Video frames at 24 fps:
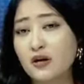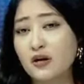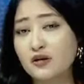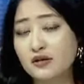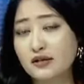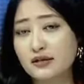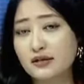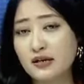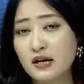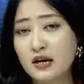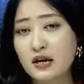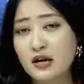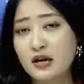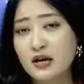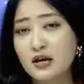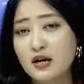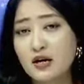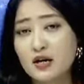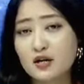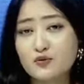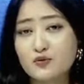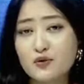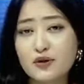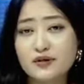parties.
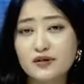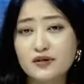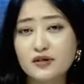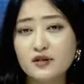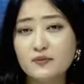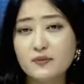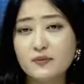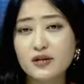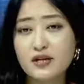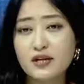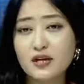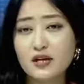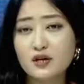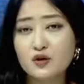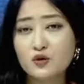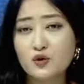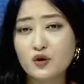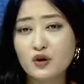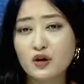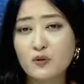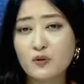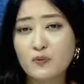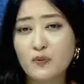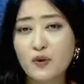Addressing the media during a